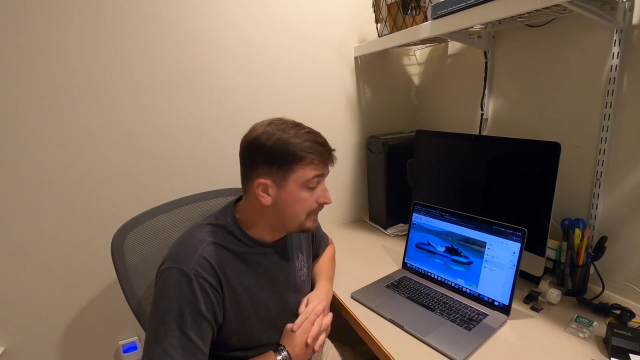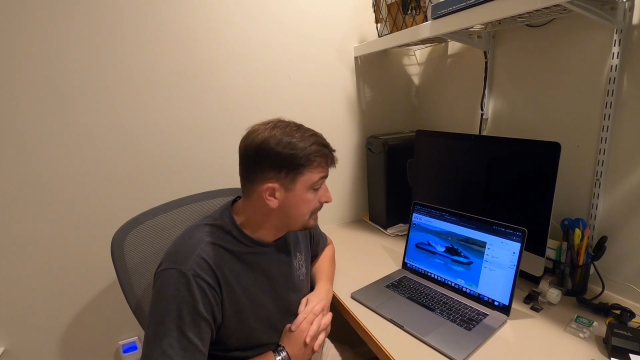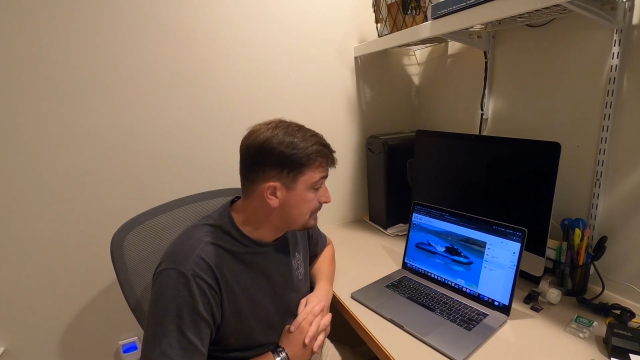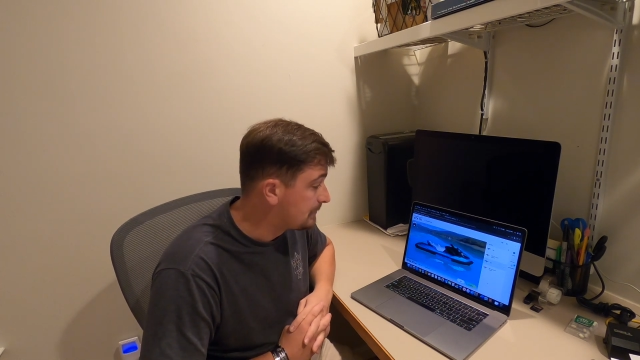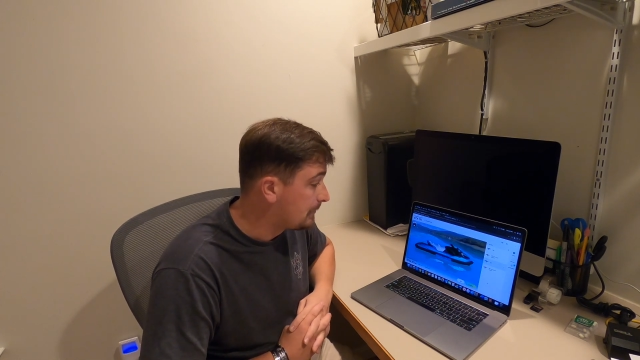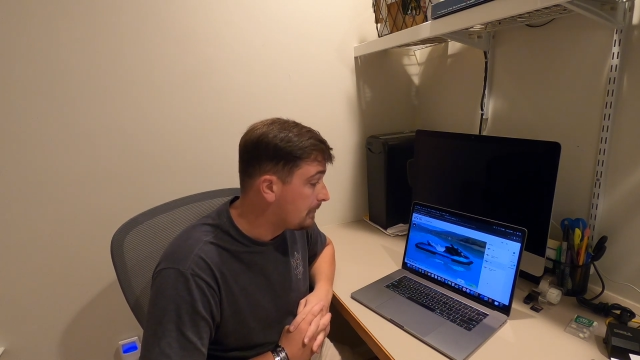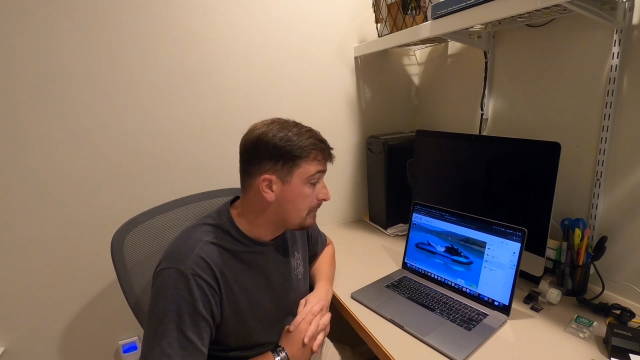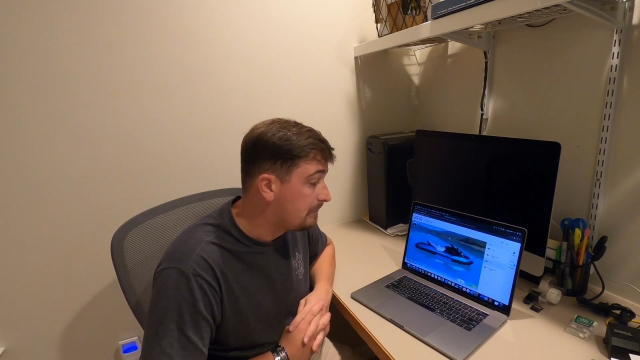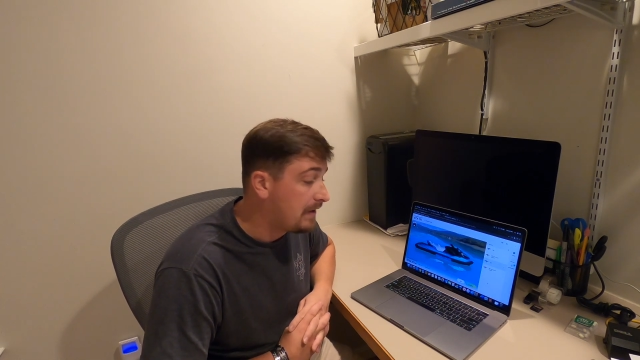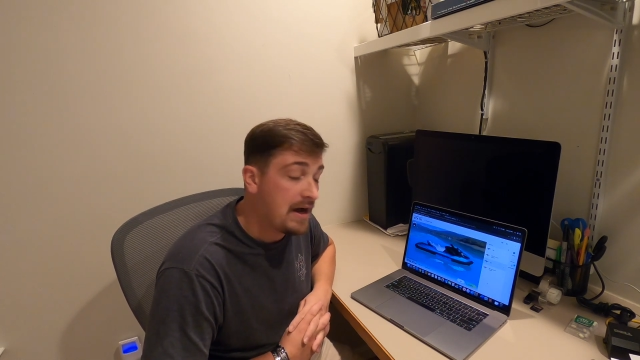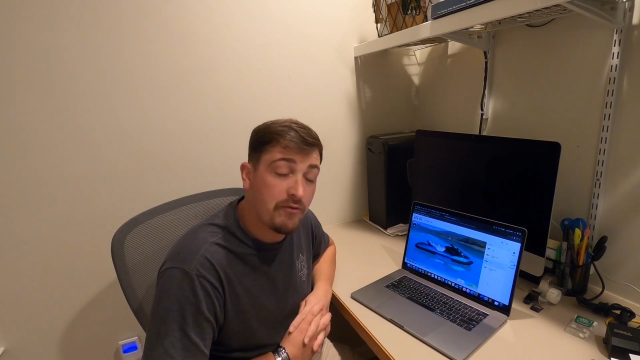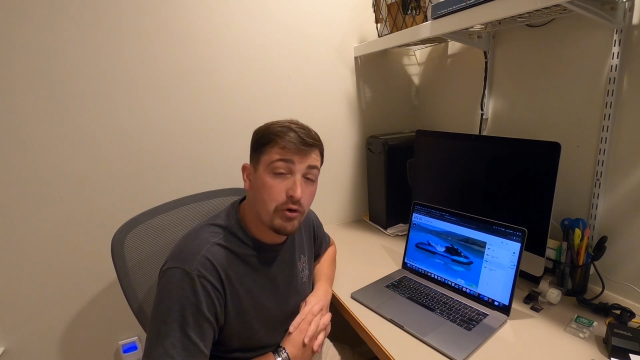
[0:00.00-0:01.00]
So
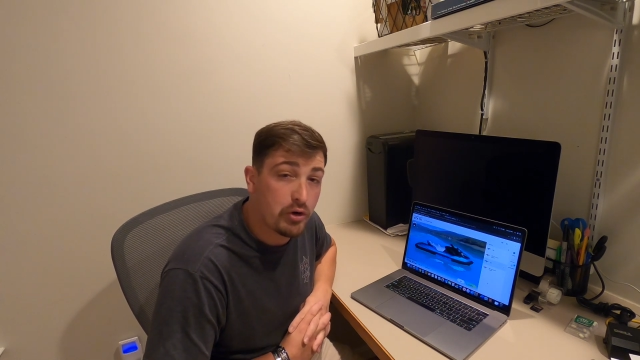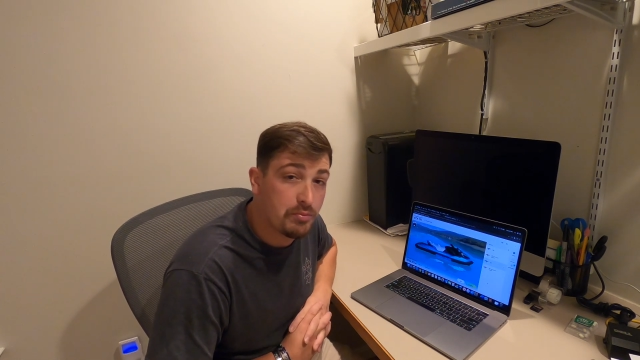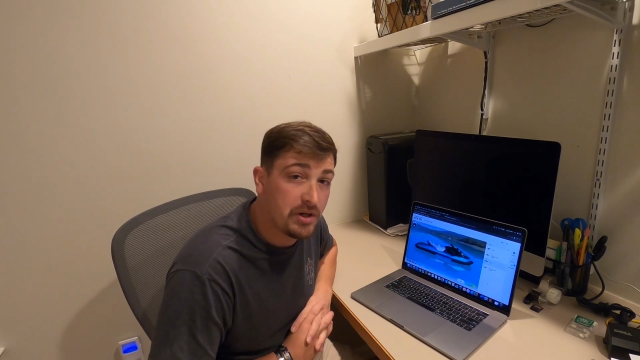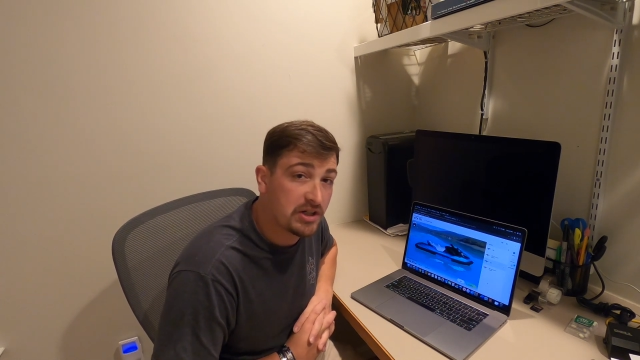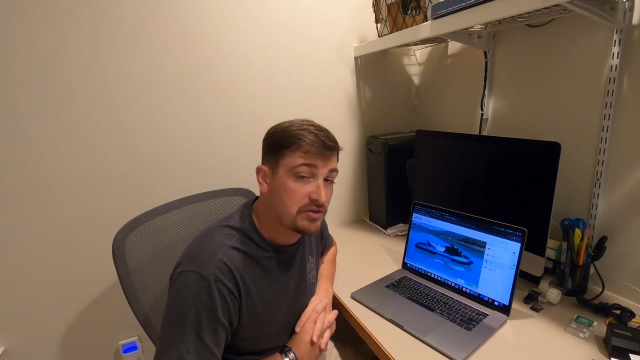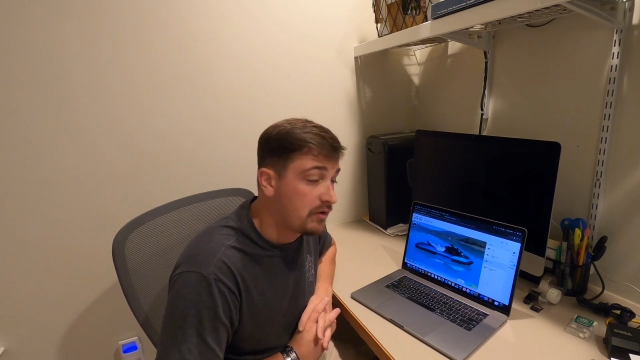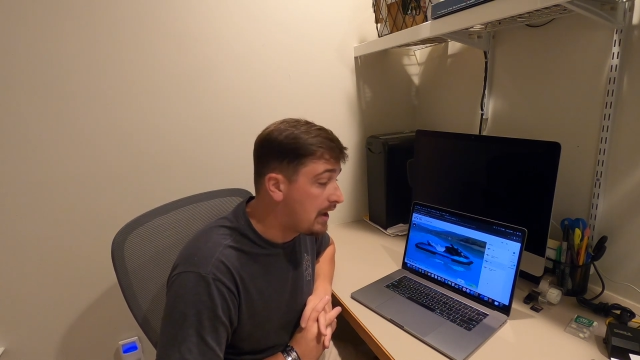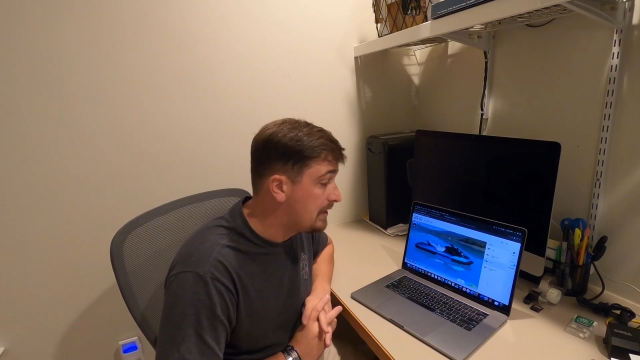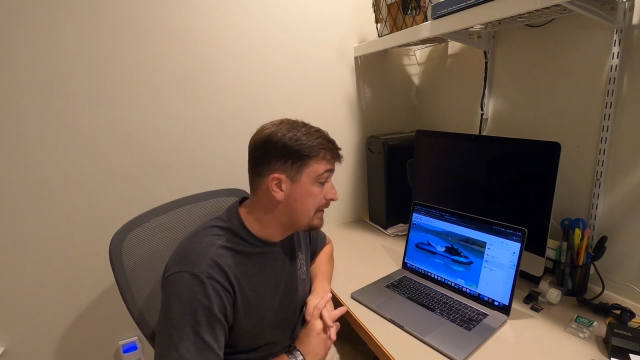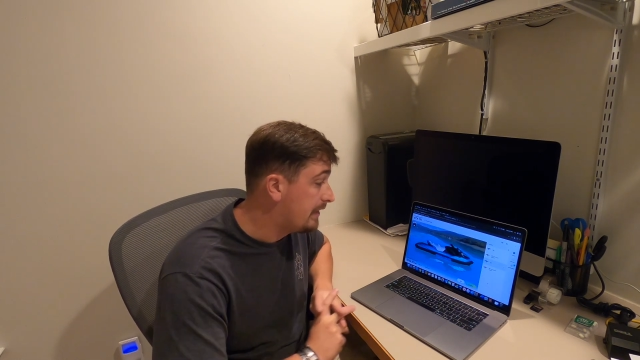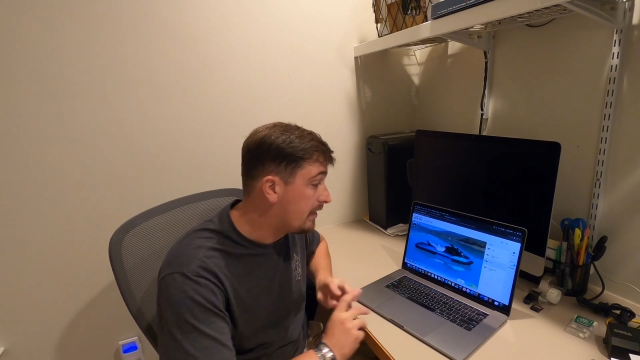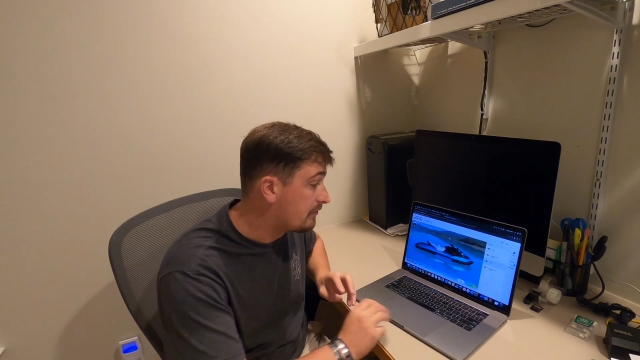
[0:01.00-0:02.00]
$500 for
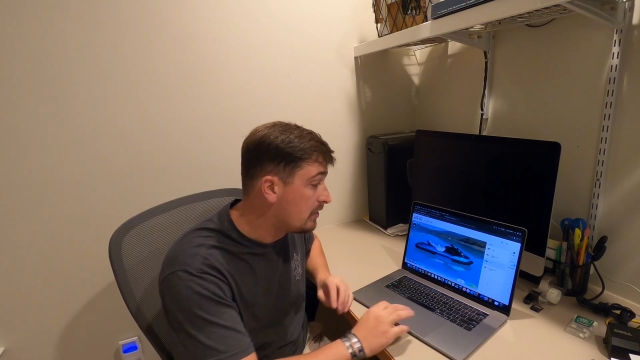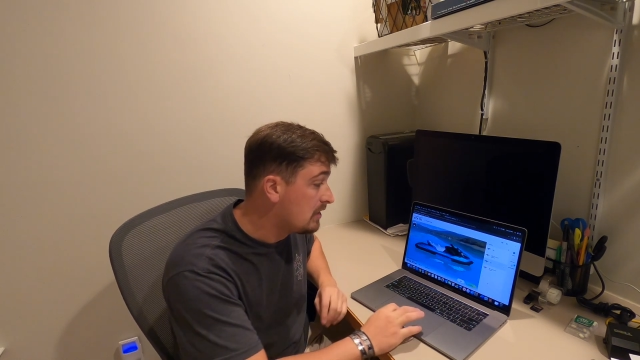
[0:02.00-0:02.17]
IDF.